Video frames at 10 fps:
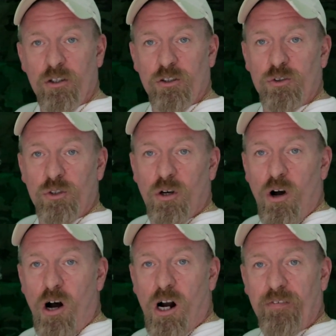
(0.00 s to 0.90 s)
to do your
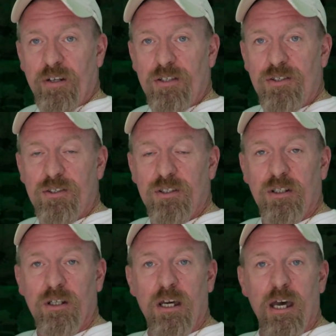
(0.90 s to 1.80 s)
harvest,
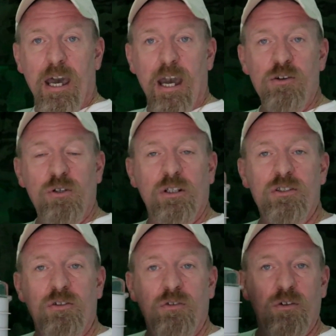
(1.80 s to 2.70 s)
and you
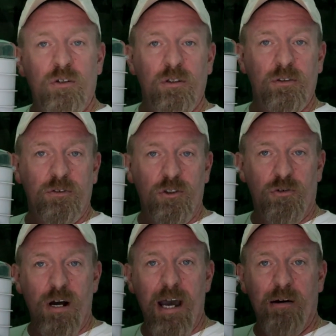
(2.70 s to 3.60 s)
can
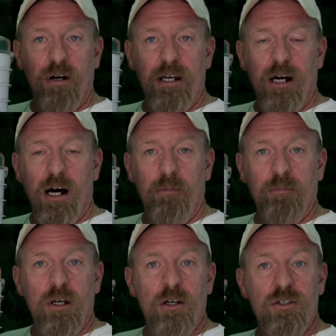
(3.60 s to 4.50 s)
dry it right up
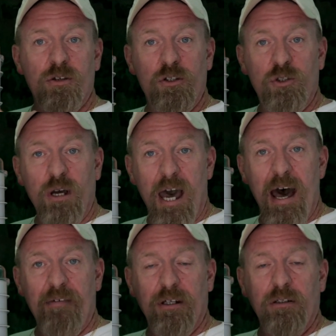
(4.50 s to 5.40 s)
so that you
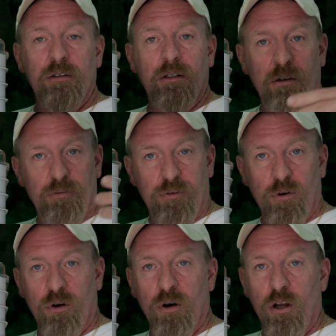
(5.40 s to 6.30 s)
have it
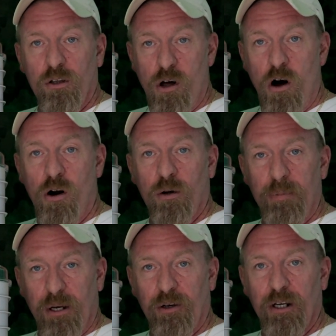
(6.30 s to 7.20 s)
for a long
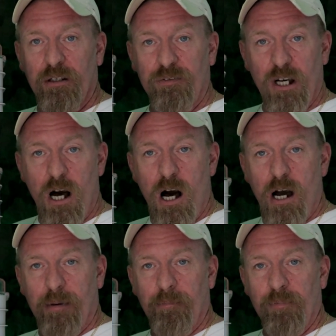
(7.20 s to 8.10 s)
period of
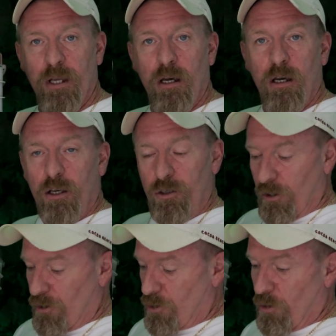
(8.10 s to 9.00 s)
time. You
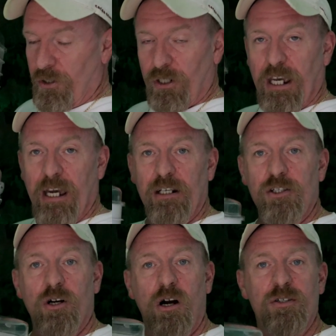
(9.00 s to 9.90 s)
can store it in your canning
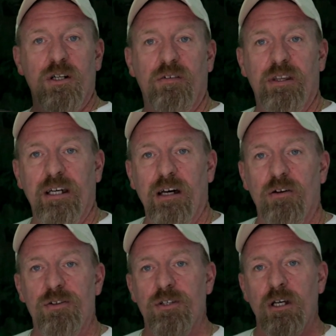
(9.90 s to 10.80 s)
jars and everything
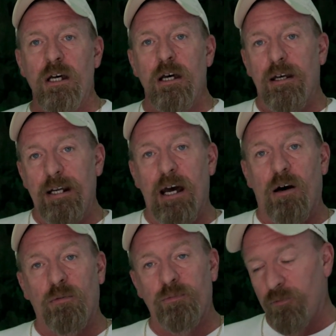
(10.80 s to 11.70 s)
else.
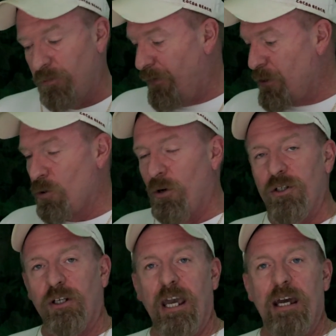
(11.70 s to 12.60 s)
Now, if you store it
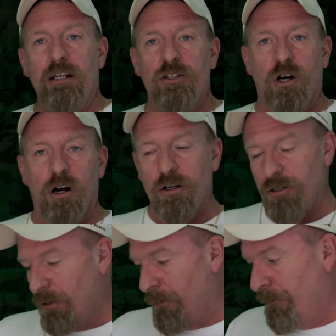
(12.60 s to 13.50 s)
in your canning jars